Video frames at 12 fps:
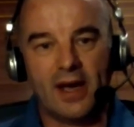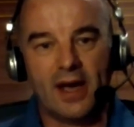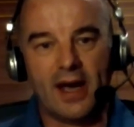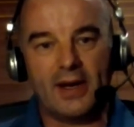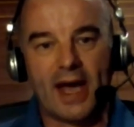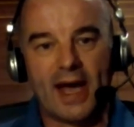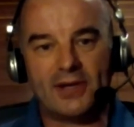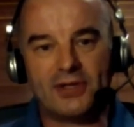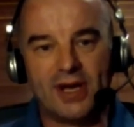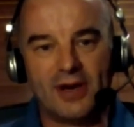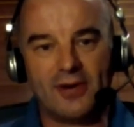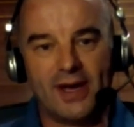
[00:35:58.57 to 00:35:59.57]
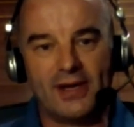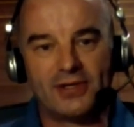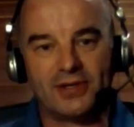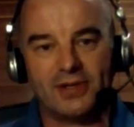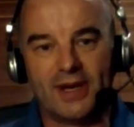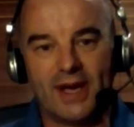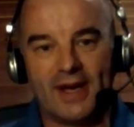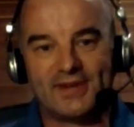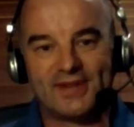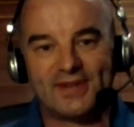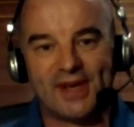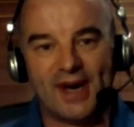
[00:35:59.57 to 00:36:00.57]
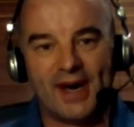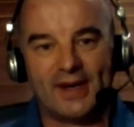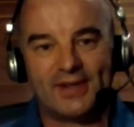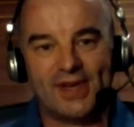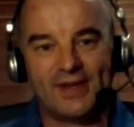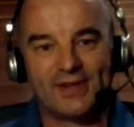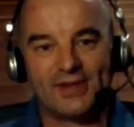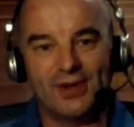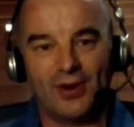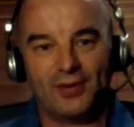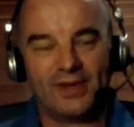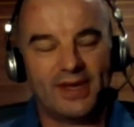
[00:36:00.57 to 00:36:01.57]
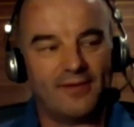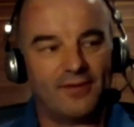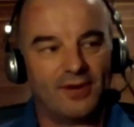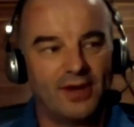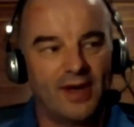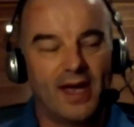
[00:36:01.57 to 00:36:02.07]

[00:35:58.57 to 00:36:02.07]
And our generation and our society has not given her